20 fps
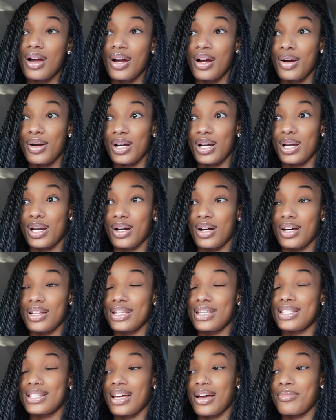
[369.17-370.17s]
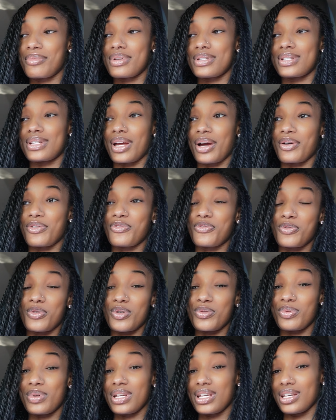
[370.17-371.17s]
Okay y'all, the time is now
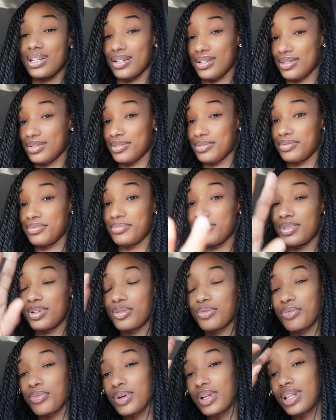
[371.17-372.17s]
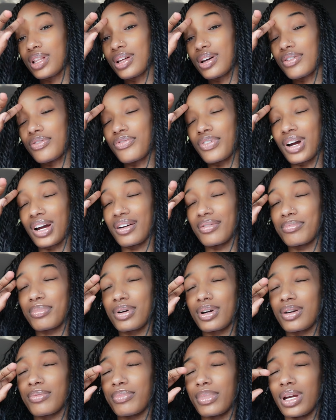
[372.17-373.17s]
4 p.m. We left Five
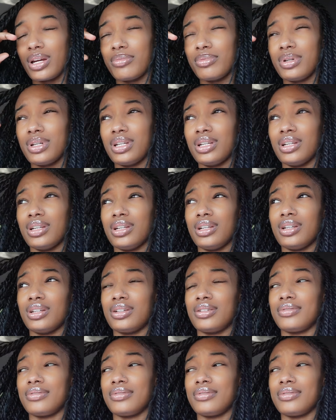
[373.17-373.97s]
Bar maybe